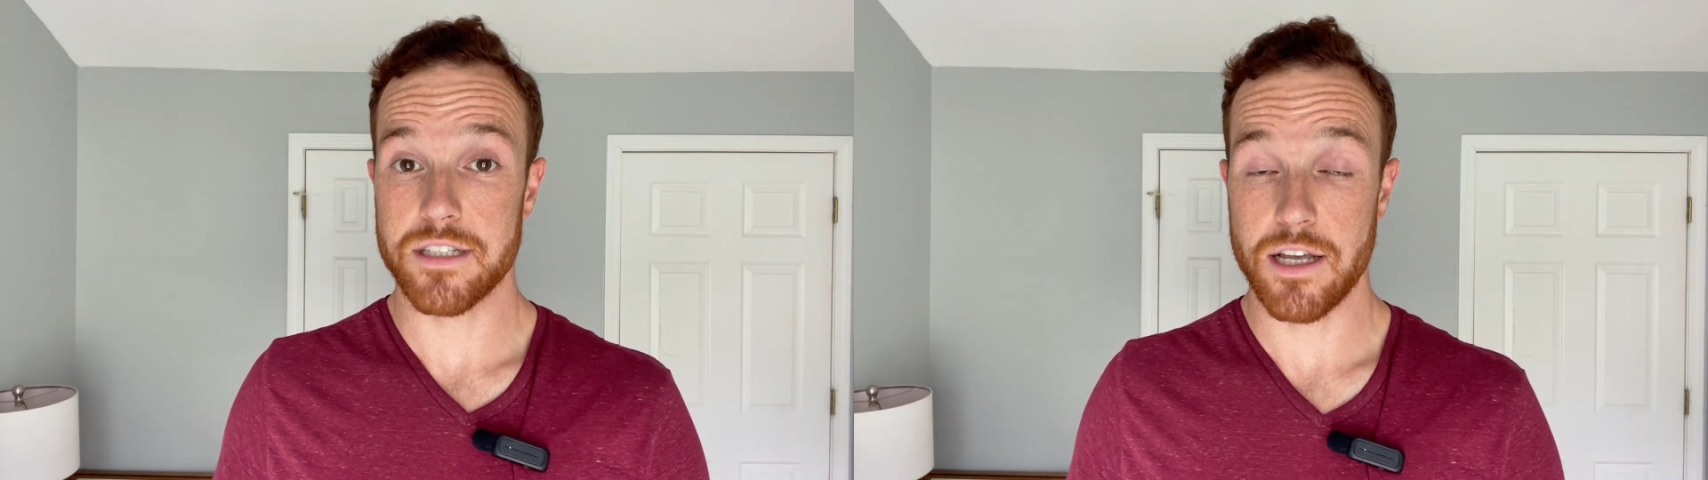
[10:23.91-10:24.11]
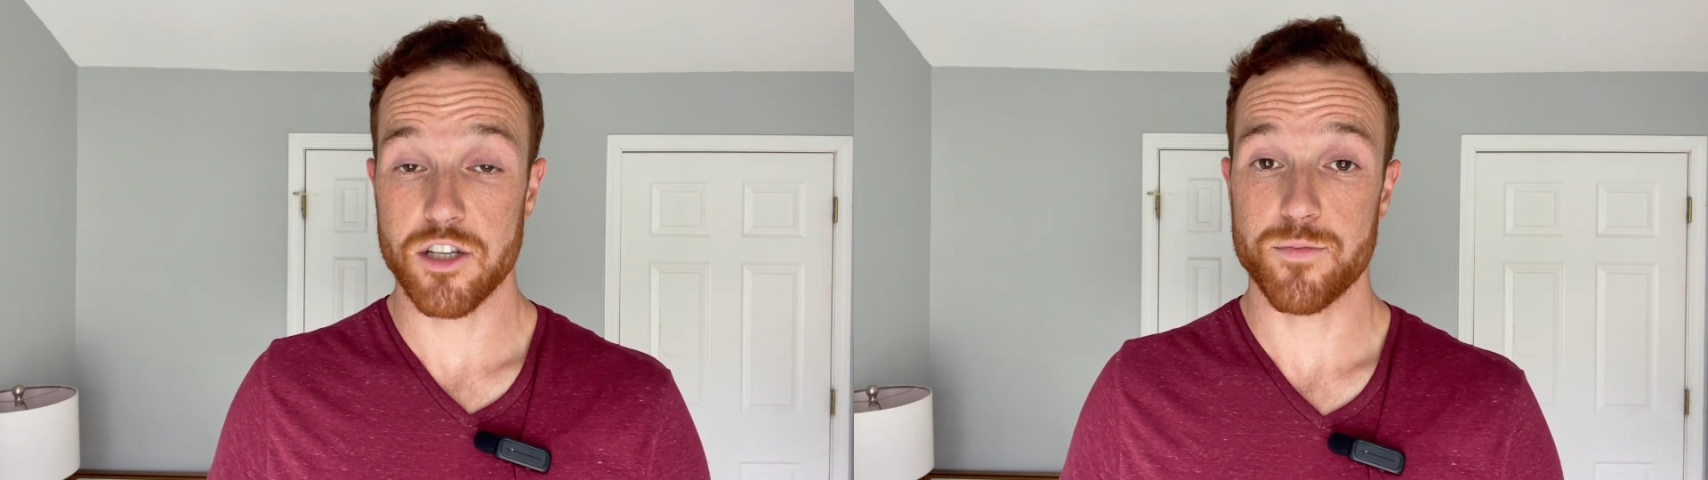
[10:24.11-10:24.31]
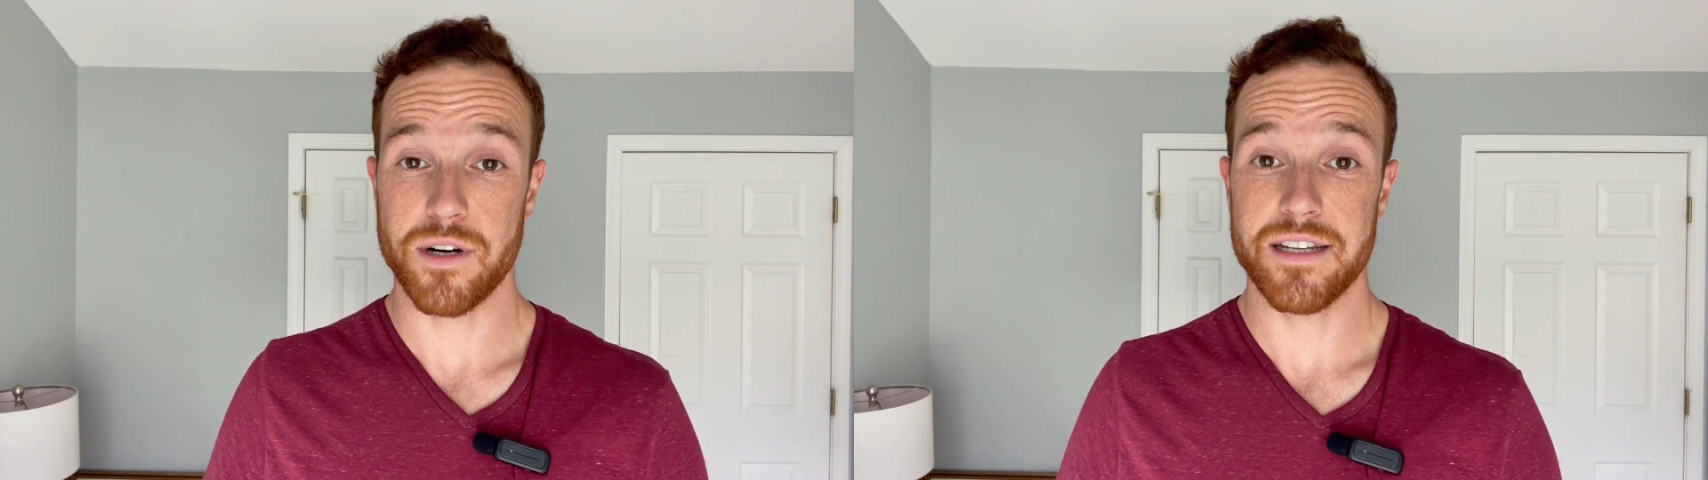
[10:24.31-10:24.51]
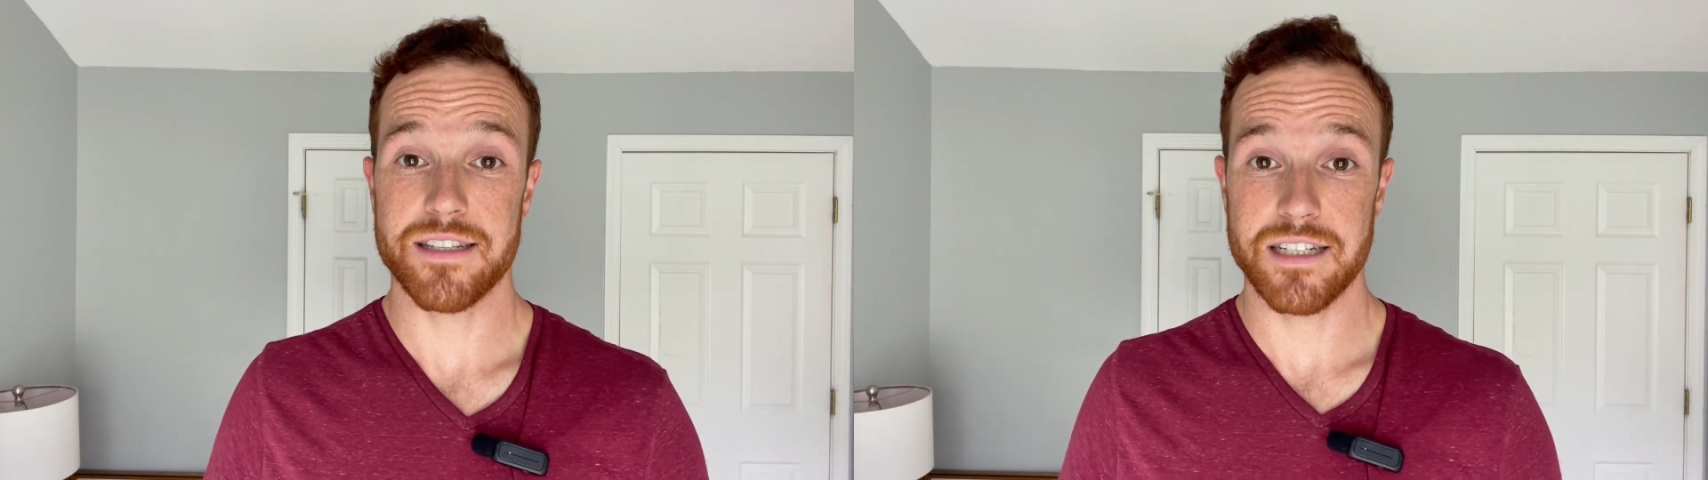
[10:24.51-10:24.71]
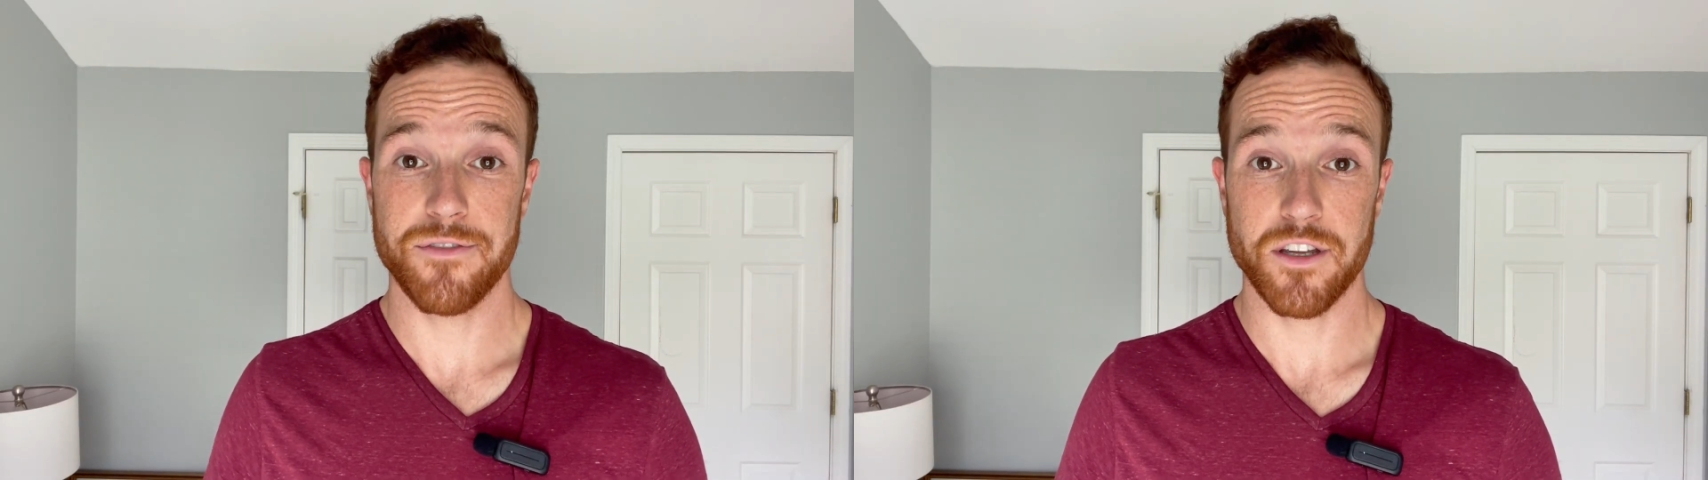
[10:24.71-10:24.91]
sales price
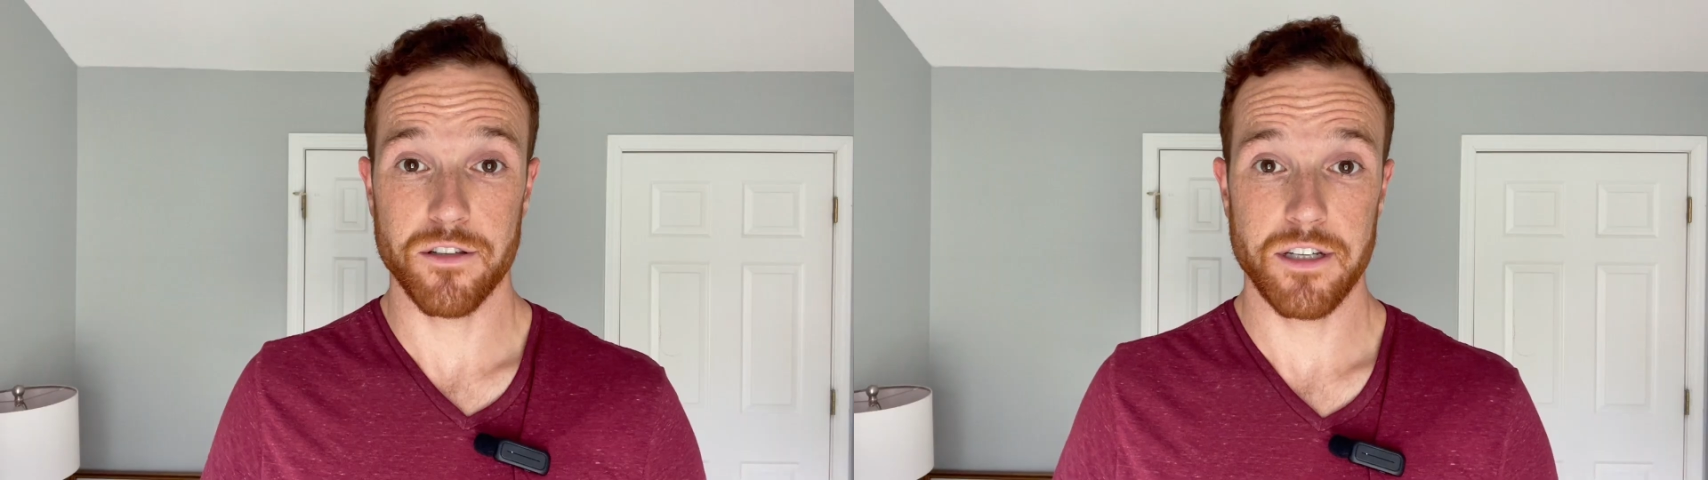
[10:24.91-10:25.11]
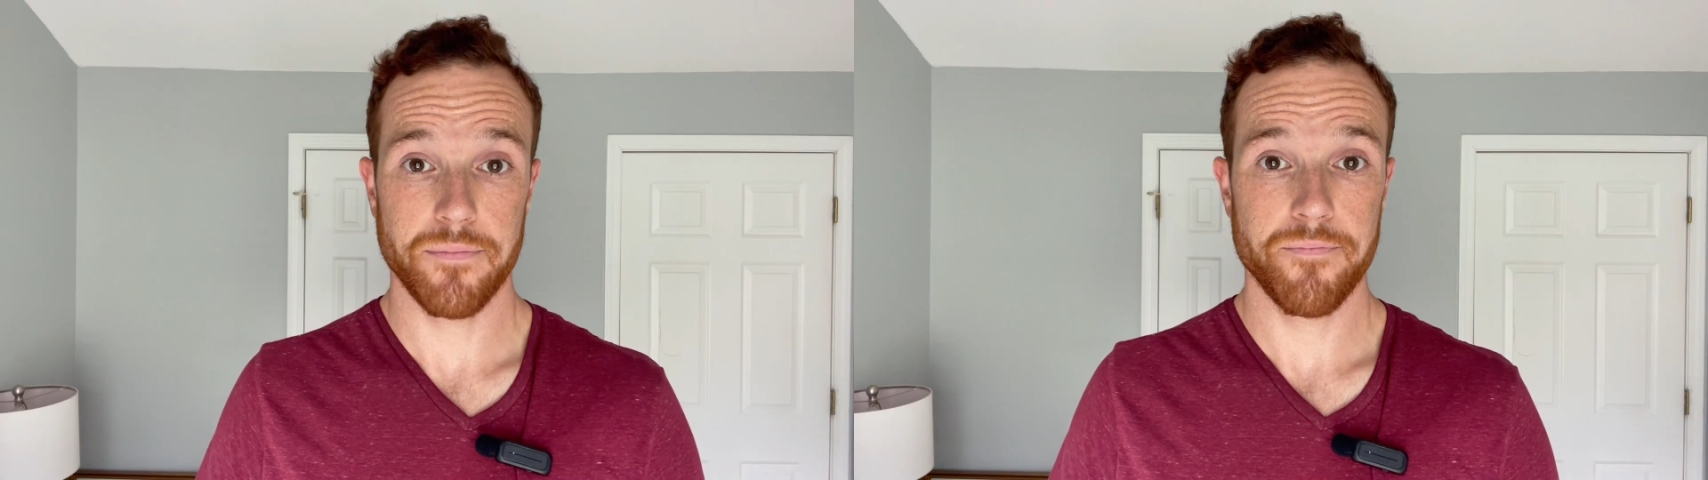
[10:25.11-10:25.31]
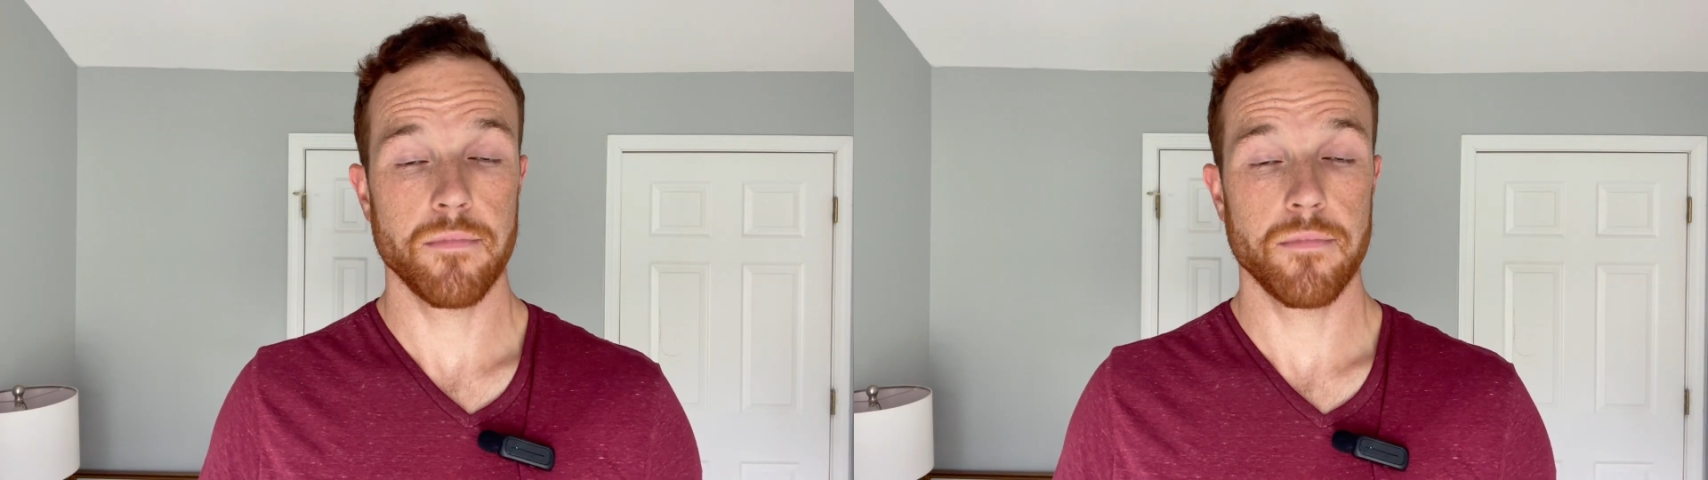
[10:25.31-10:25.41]
significantly.